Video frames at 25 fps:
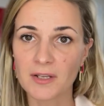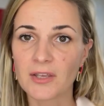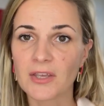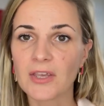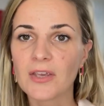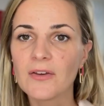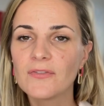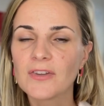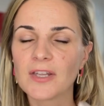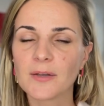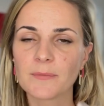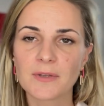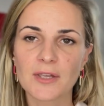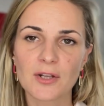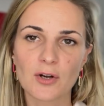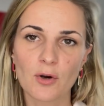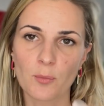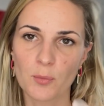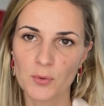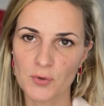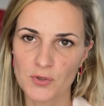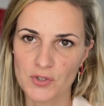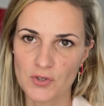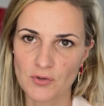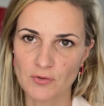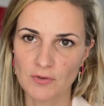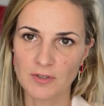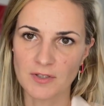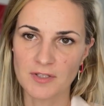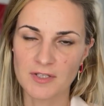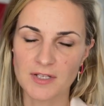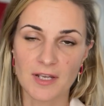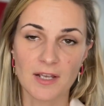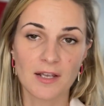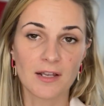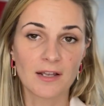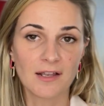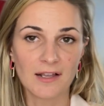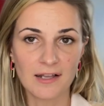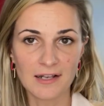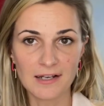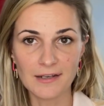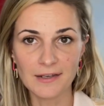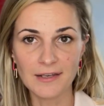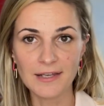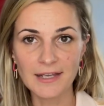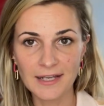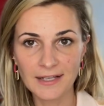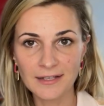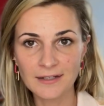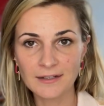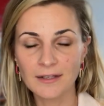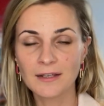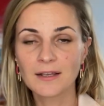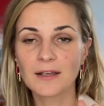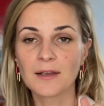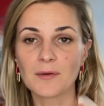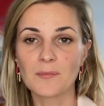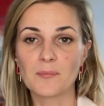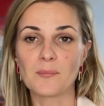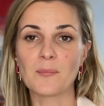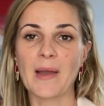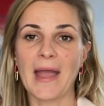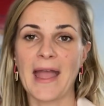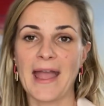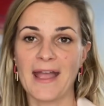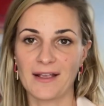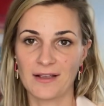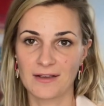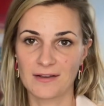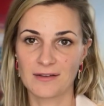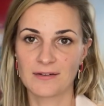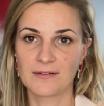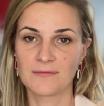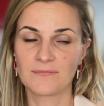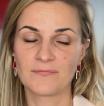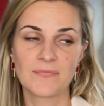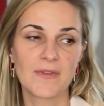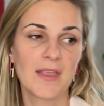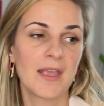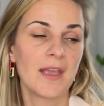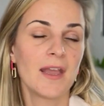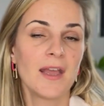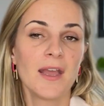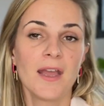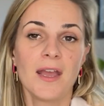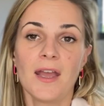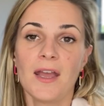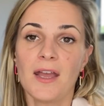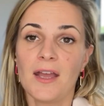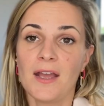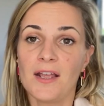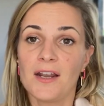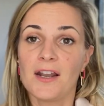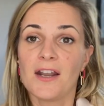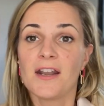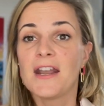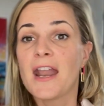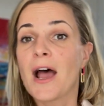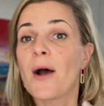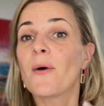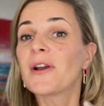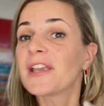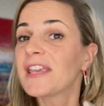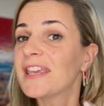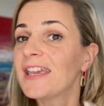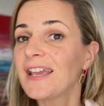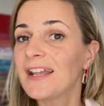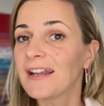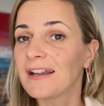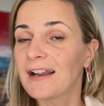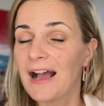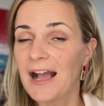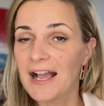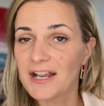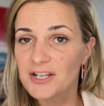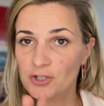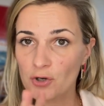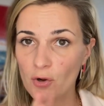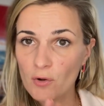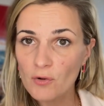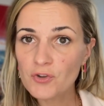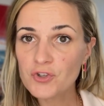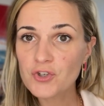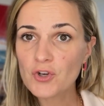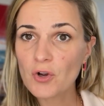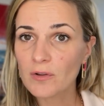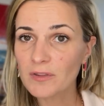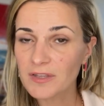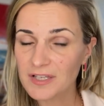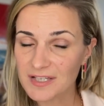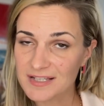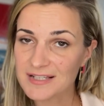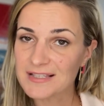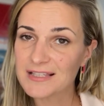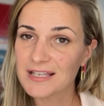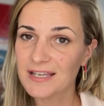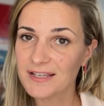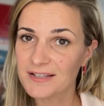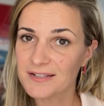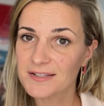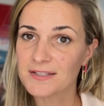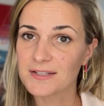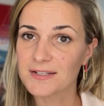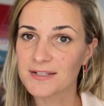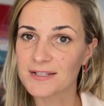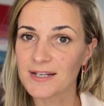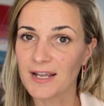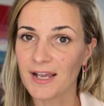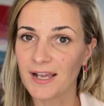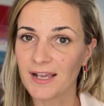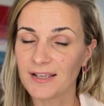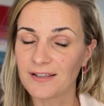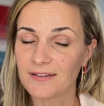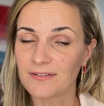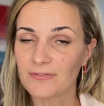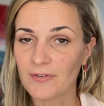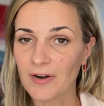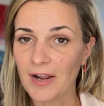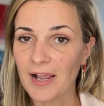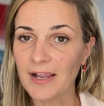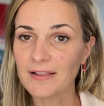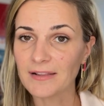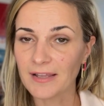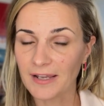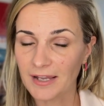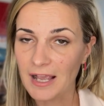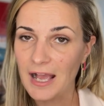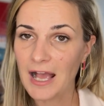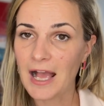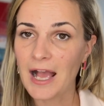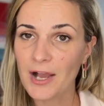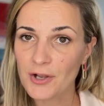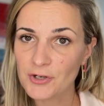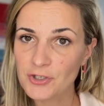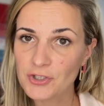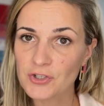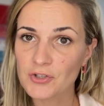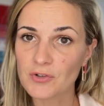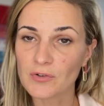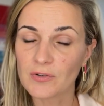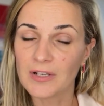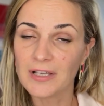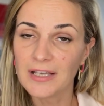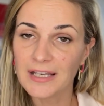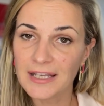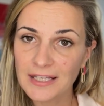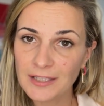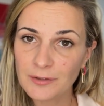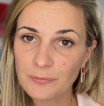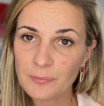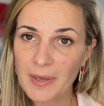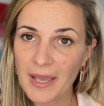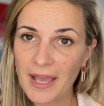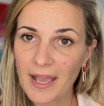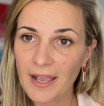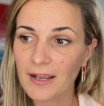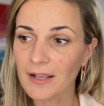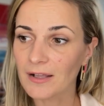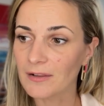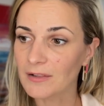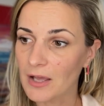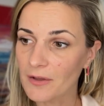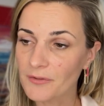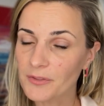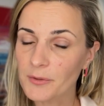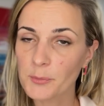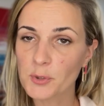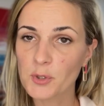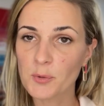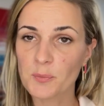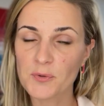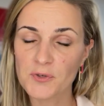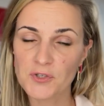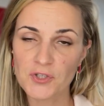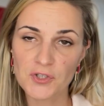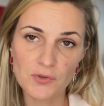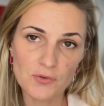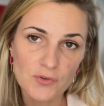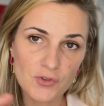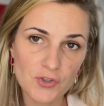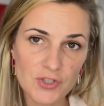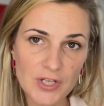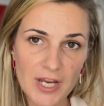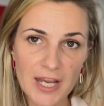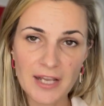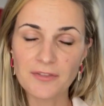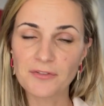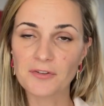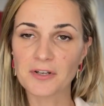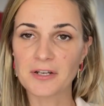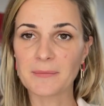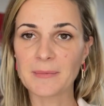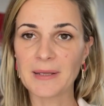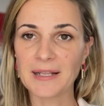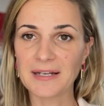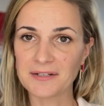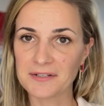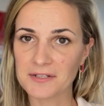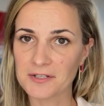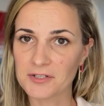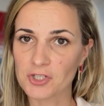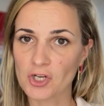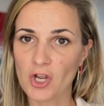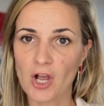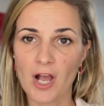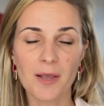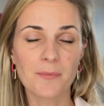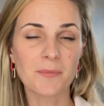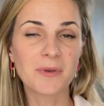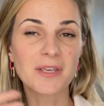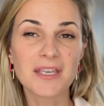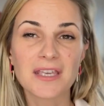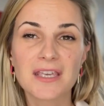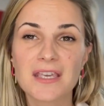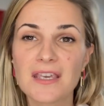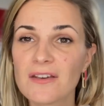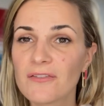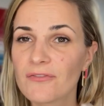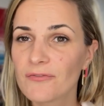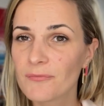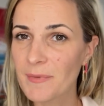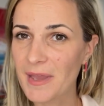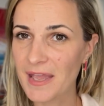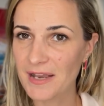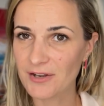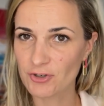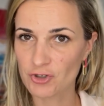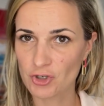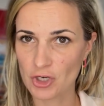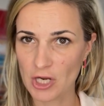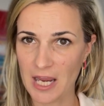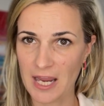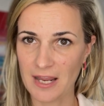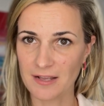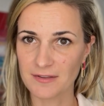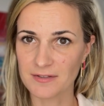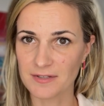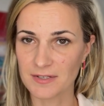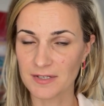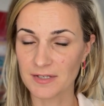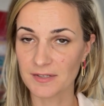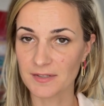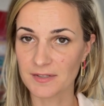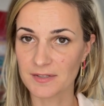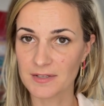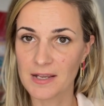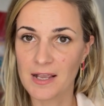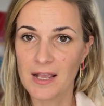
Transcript: Give them that opportunity. Lean back. Now again, I told you all these things today, right? Like how to lean back, allow them to pursue, date 3 men at a time, give men chances.